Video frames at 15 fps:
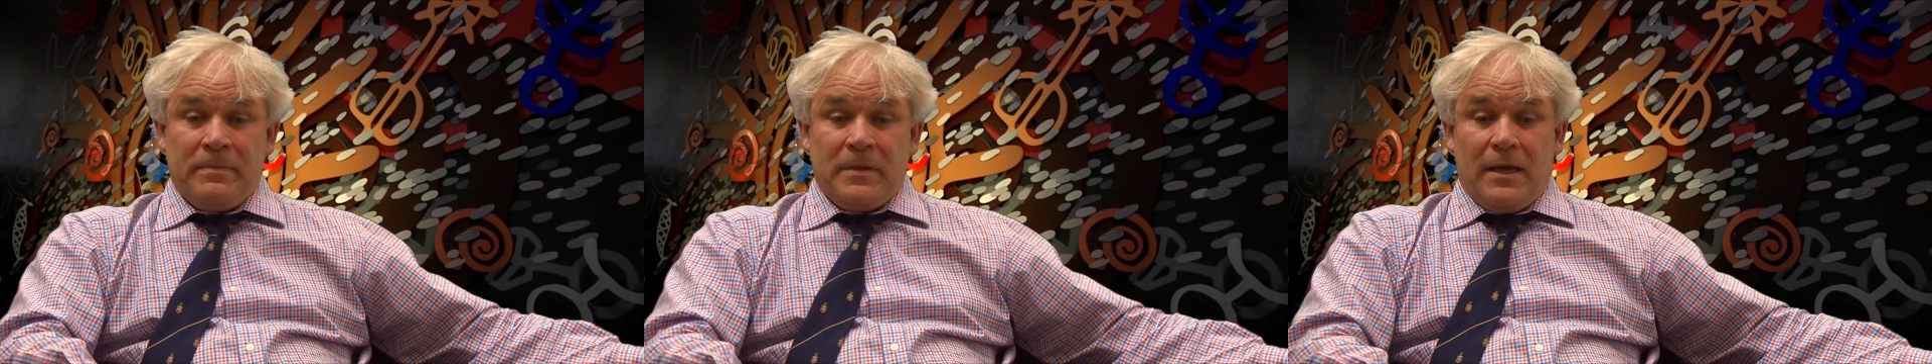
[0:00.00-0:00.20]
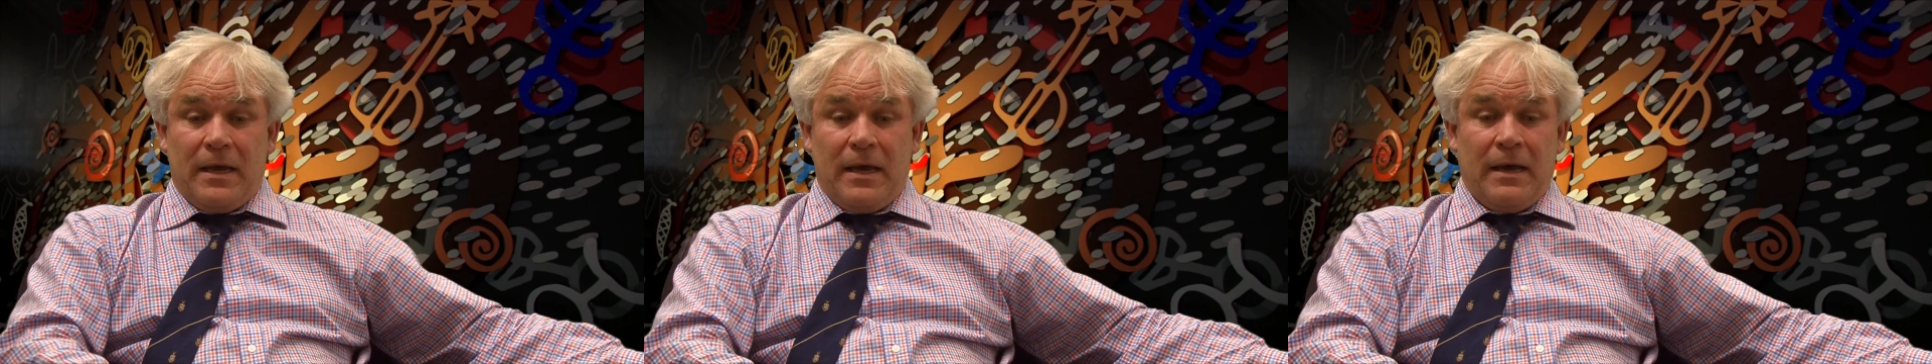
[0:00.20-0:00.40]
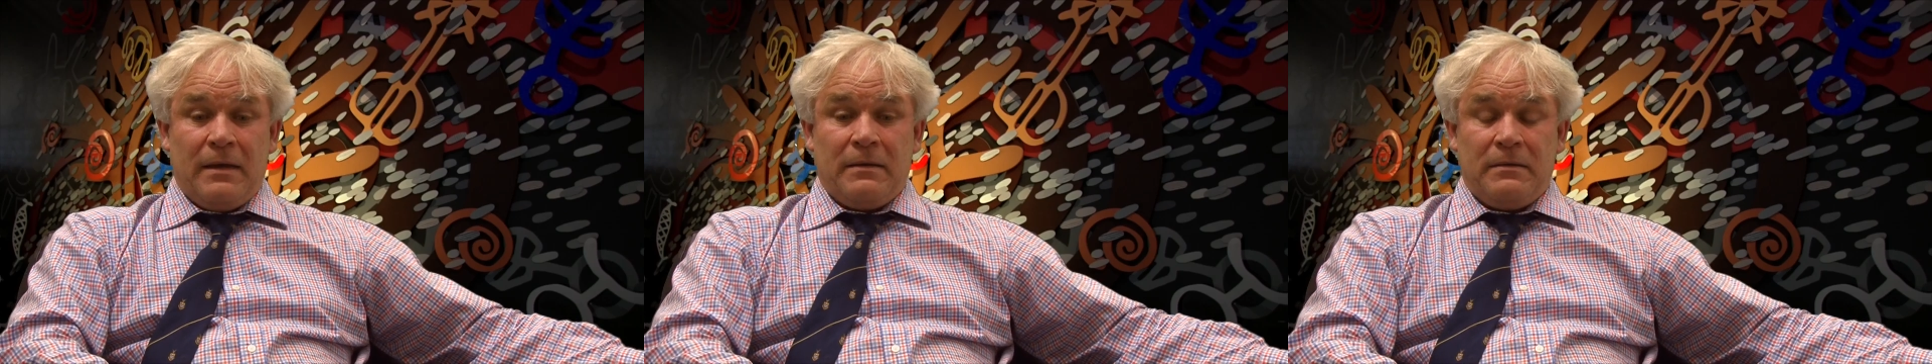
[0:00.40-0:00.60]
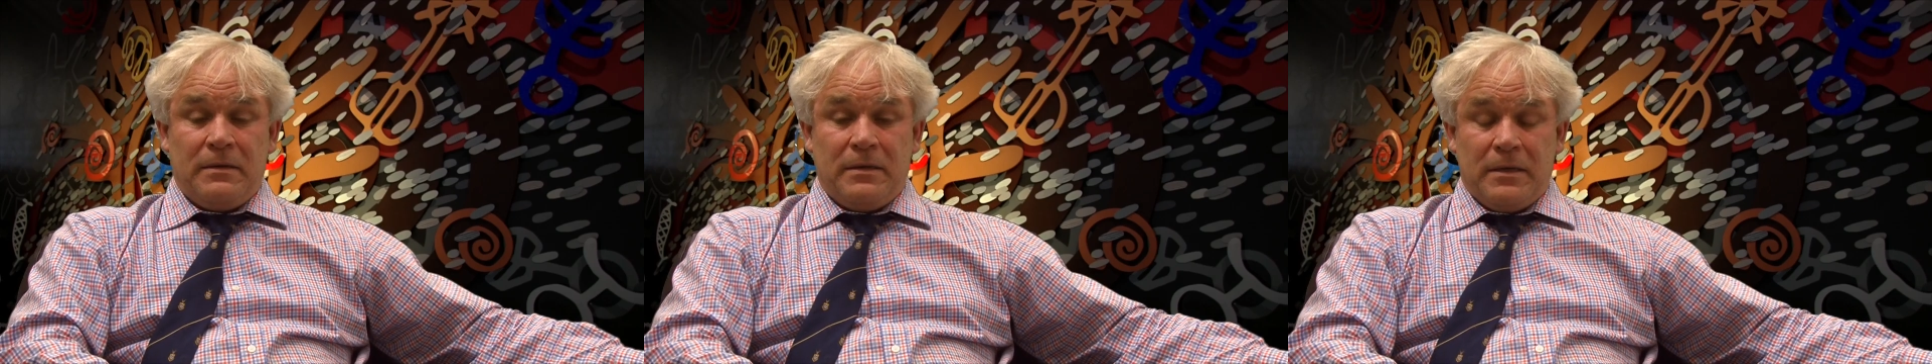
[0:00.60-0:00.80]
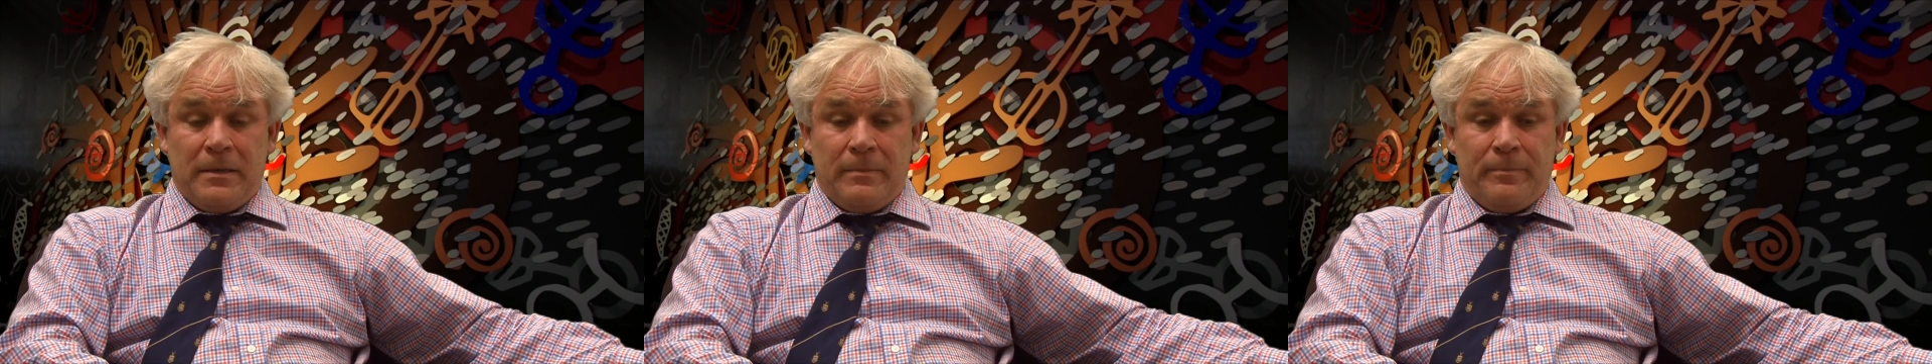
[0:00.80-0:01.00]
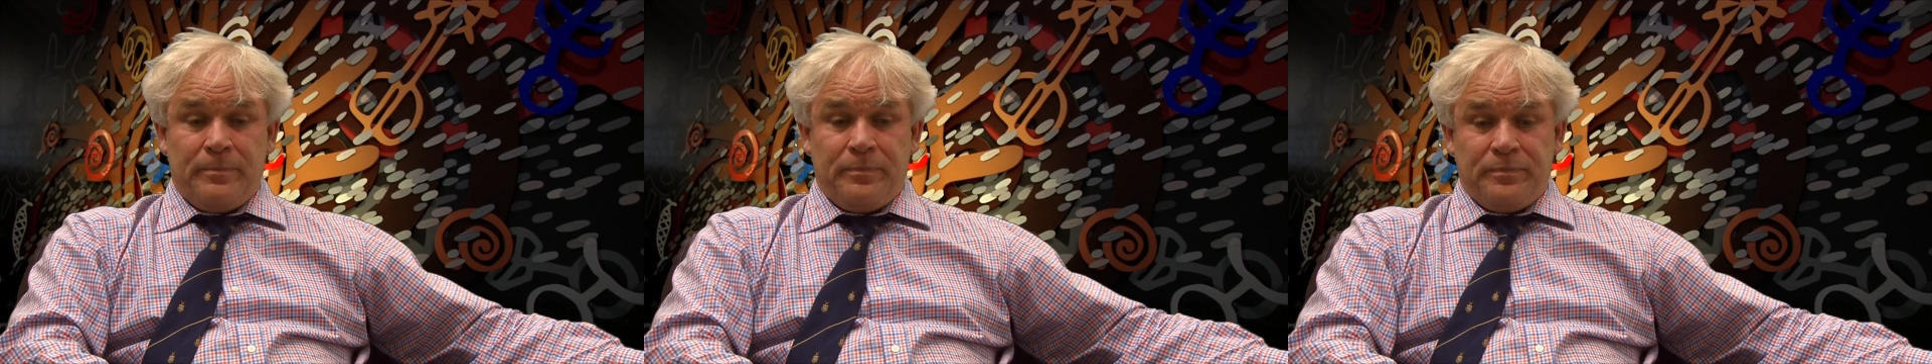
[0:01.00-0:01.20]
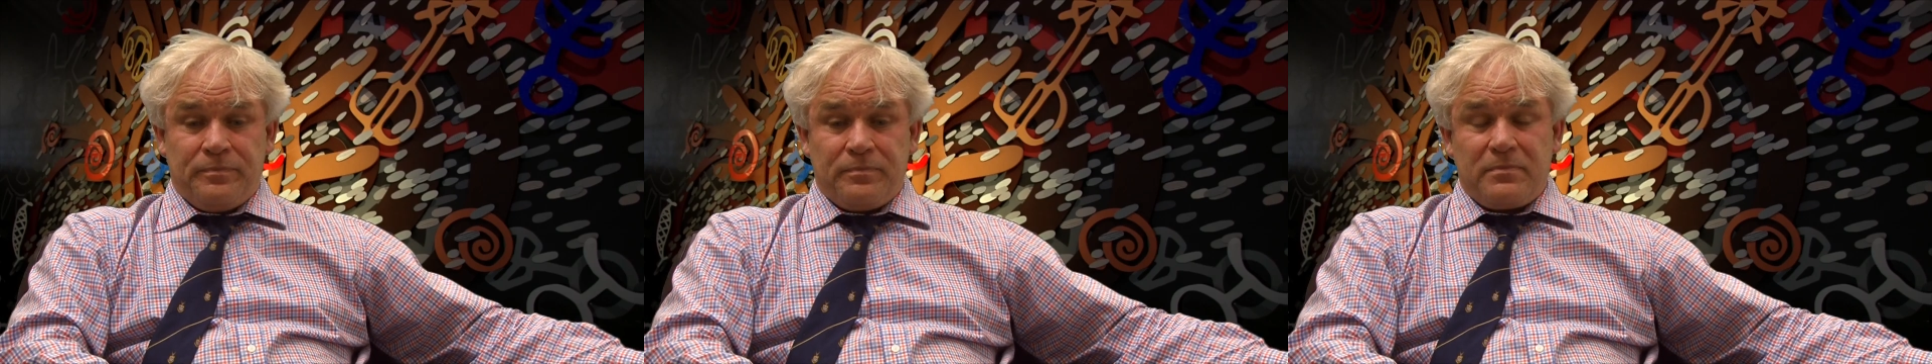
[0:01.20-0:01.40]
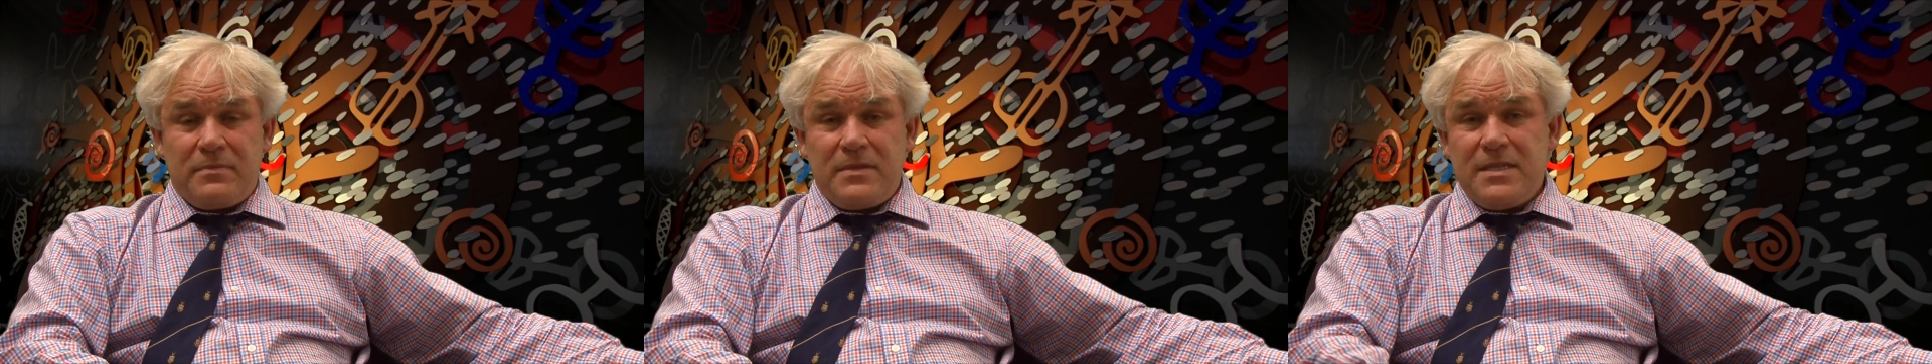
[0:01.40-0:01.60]
And um,
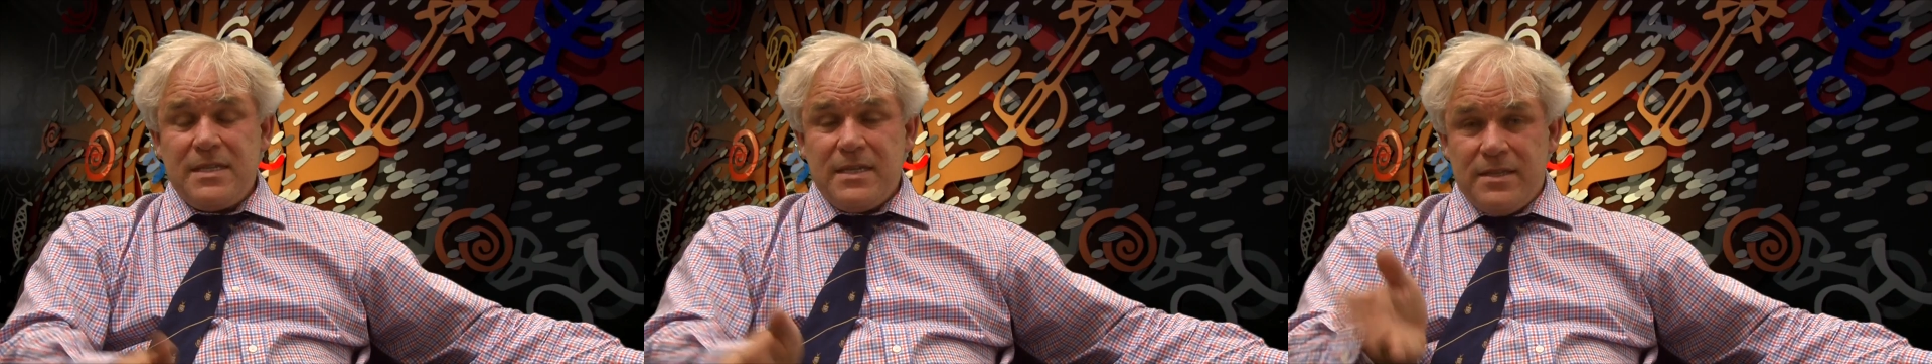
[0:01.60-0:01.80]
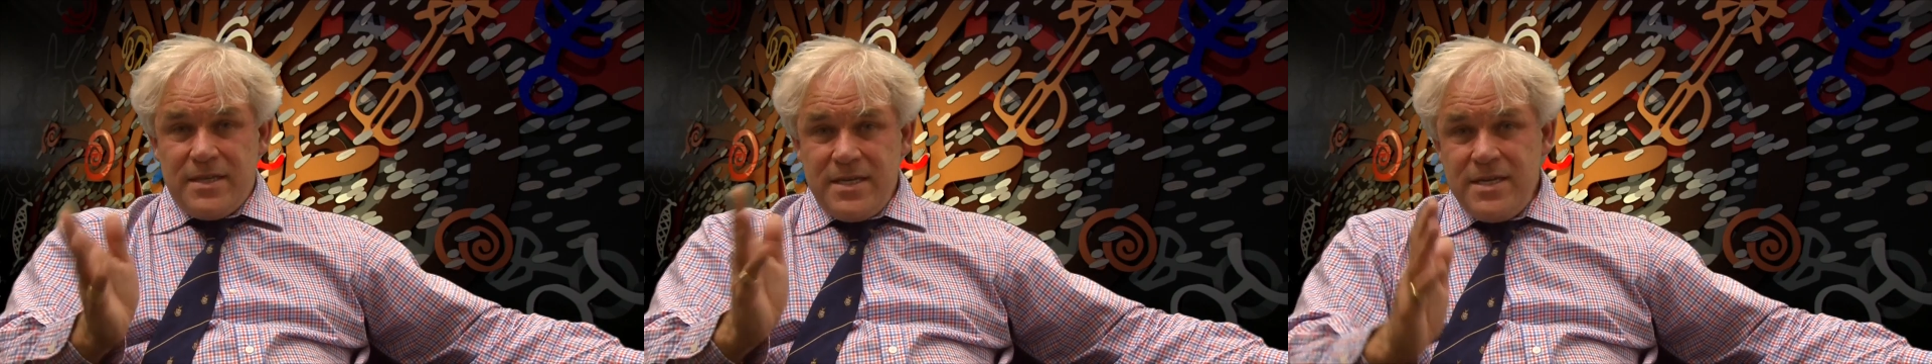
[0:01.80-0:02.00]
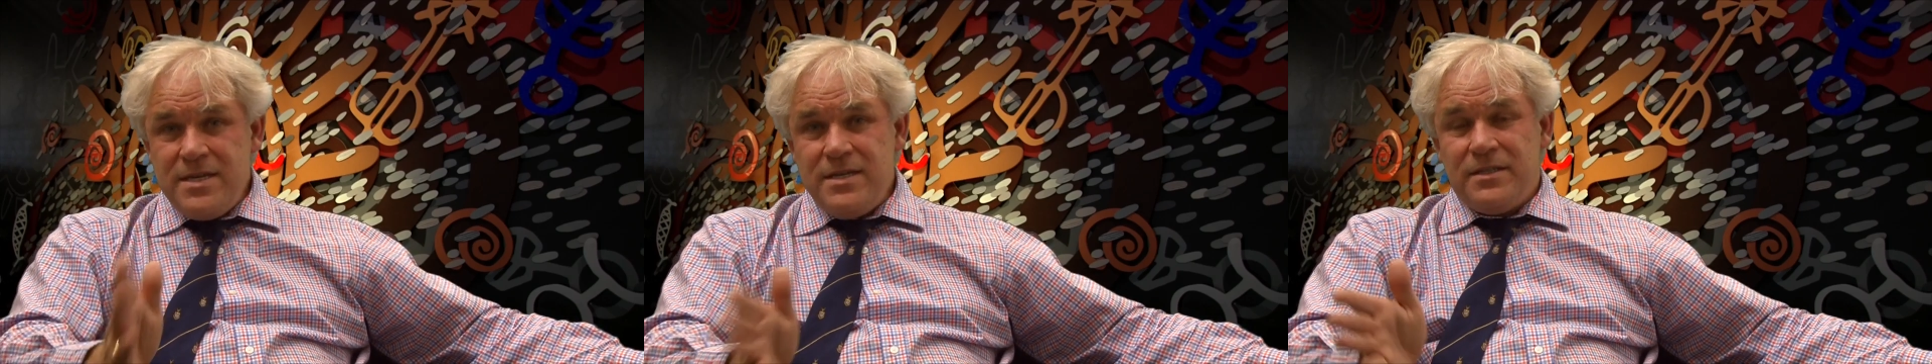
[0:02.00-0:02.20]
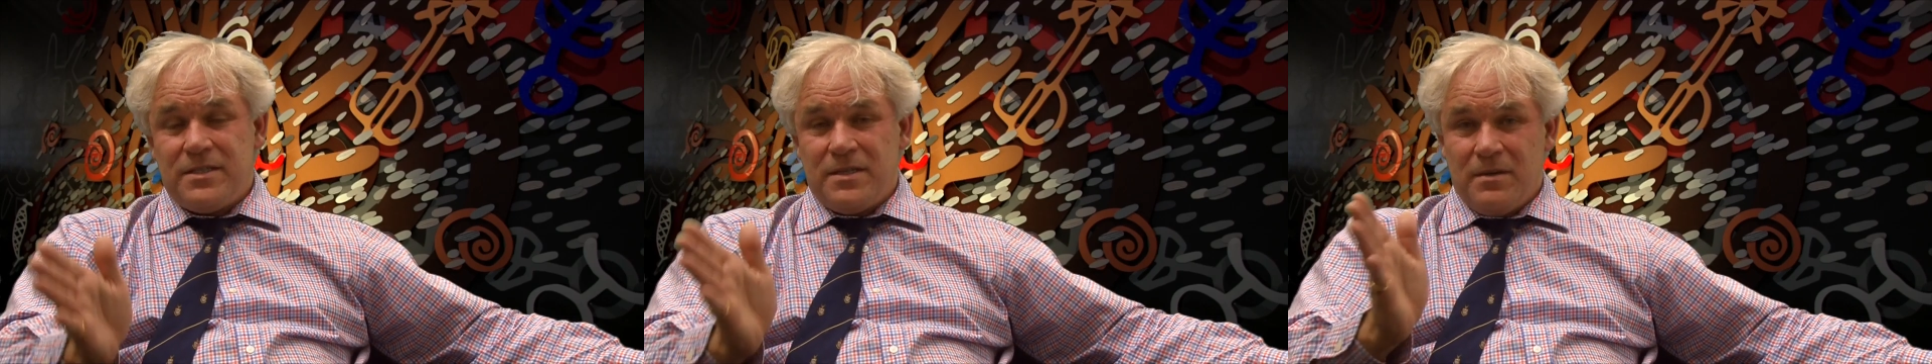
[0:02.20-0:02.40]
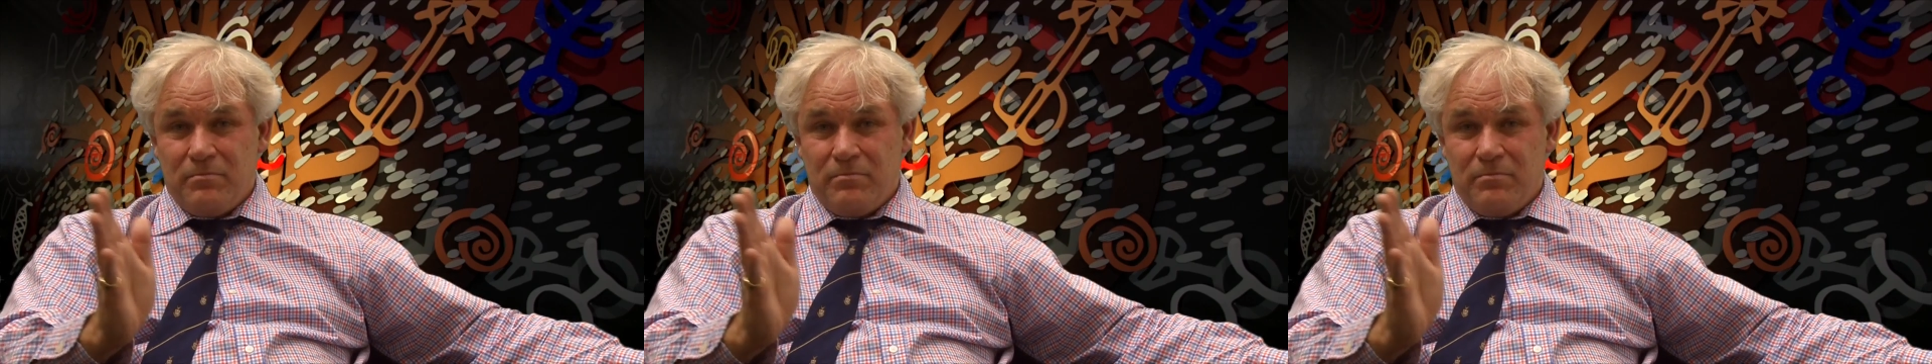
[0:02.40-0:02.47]
these